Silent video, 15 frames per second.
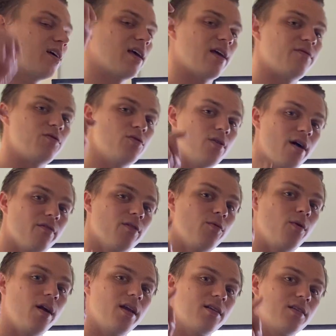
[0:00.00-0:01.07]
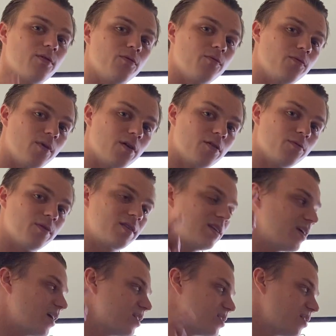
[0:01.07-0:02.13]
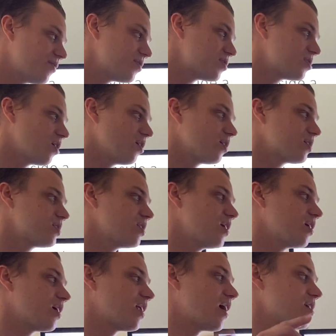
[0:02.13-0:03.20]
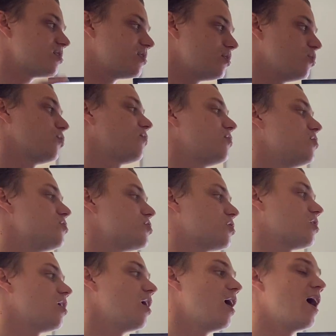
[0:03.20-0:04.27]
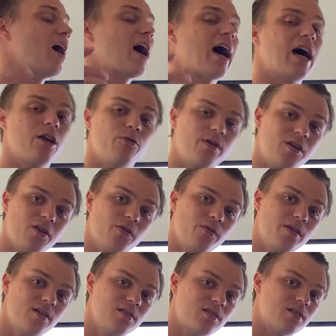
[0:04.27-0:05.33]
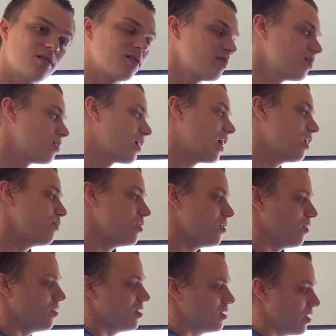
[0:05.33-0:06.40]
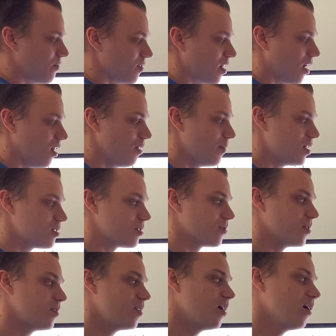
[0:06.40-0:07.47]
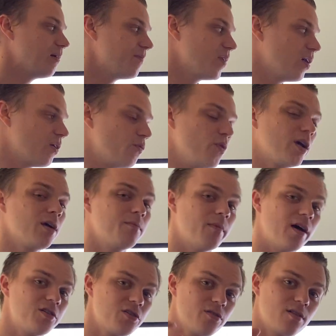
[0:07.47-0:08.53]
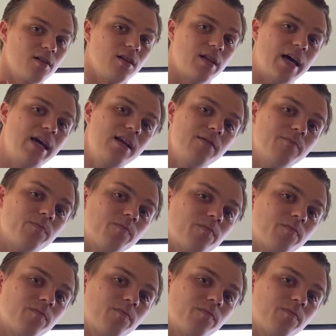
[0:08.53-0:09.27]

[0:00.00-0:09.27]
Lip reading: if you ever wanted to wonder what the inside of a star looks like, it has to do with fusion. How do we know this? How do we know these different elements are in there? We can measure the light